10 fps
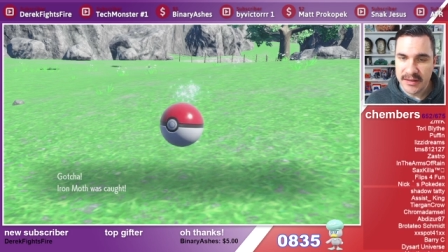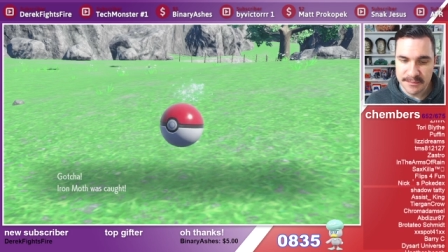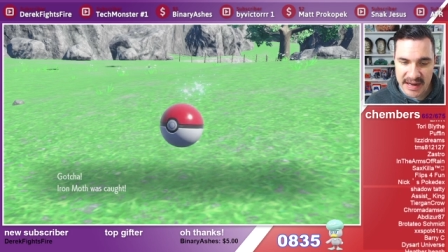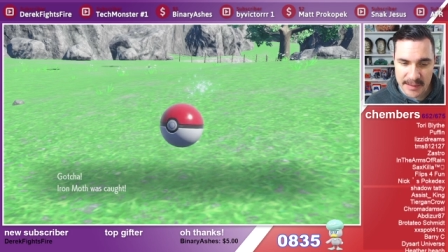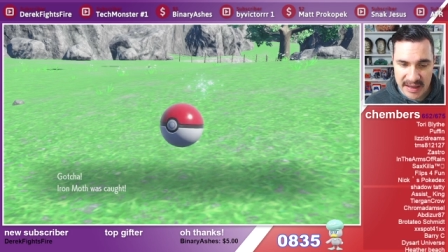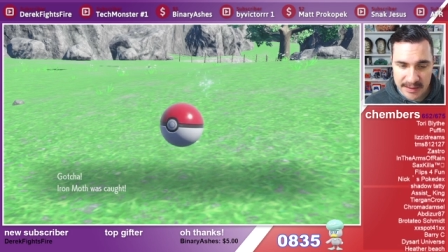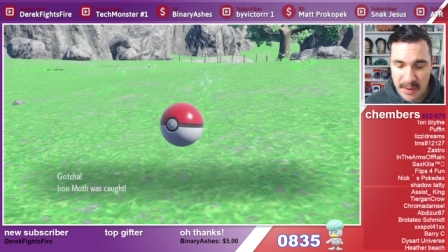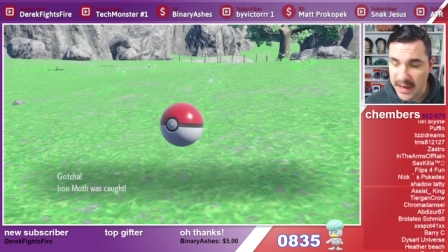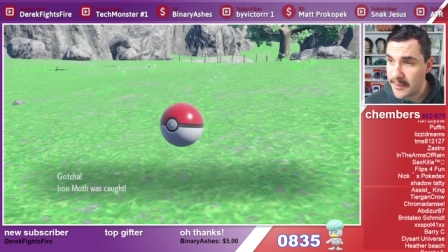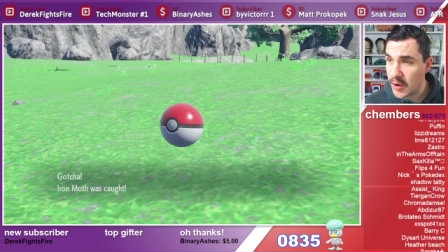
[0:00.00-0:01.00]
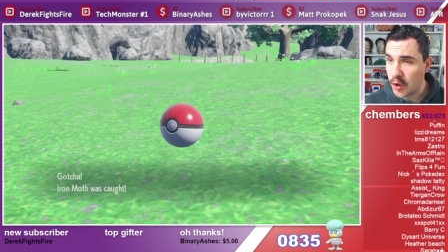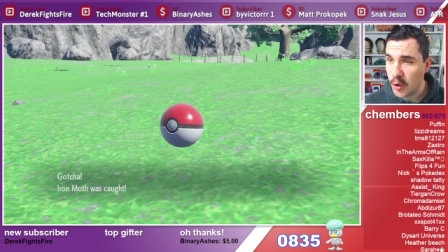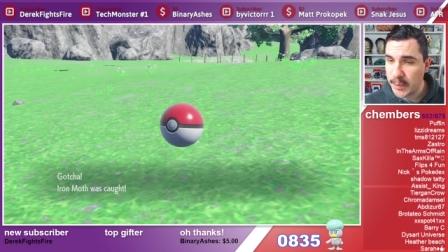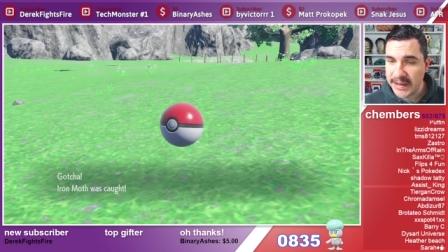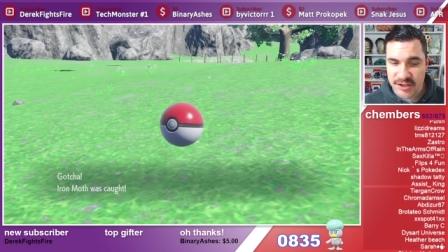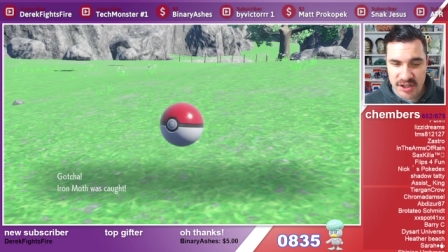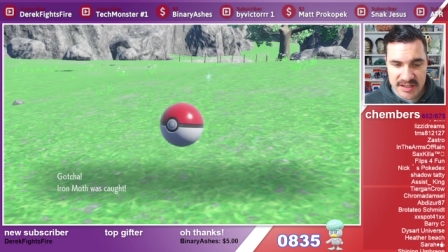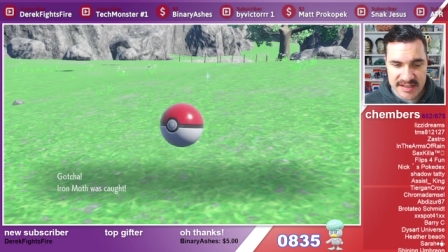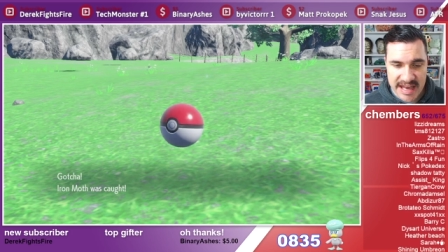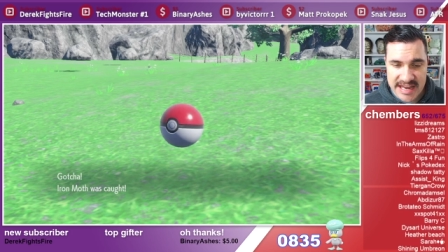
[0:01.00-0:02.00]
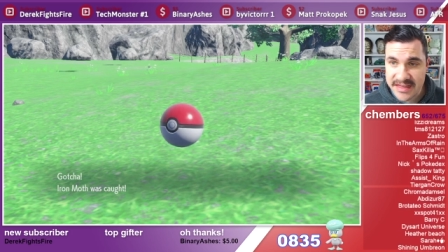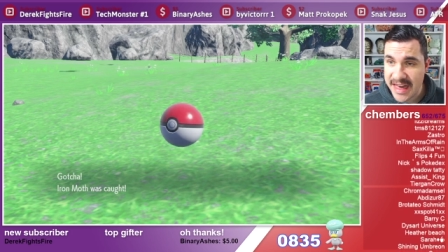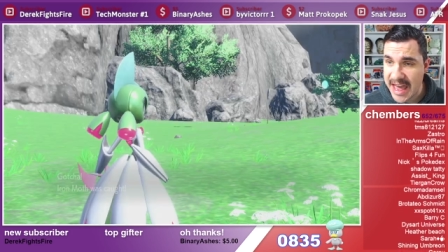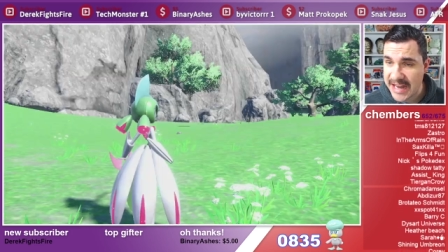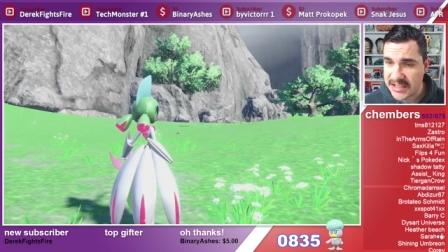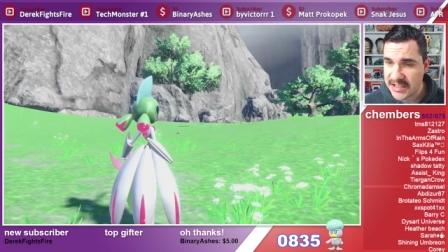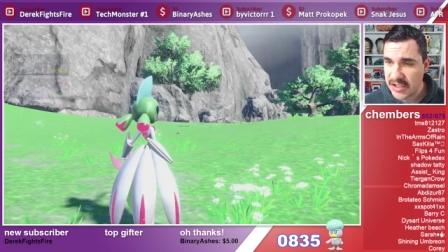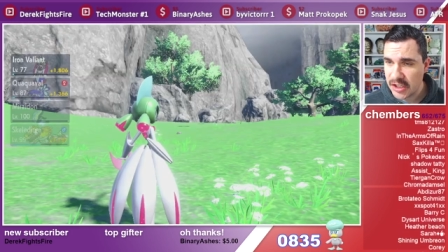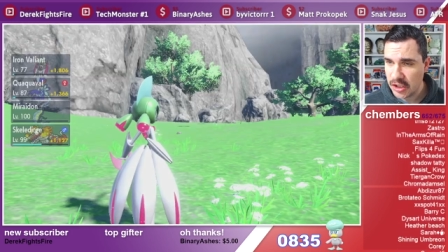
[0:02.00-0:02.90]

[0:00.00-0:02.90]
Bada bing, bada boom, just like that.